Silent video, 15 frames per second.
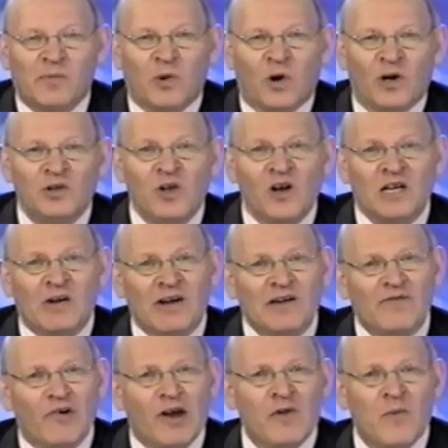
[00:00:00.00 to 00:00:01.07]
war. Not going
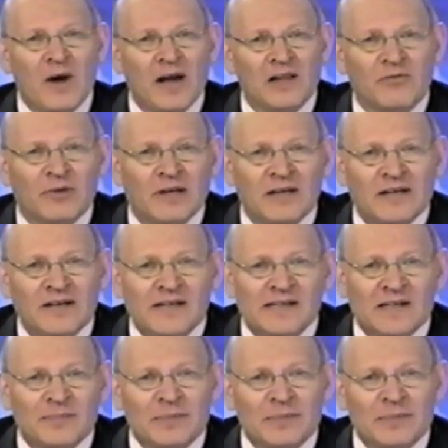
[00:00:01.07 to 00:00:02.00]
very well, really, is it?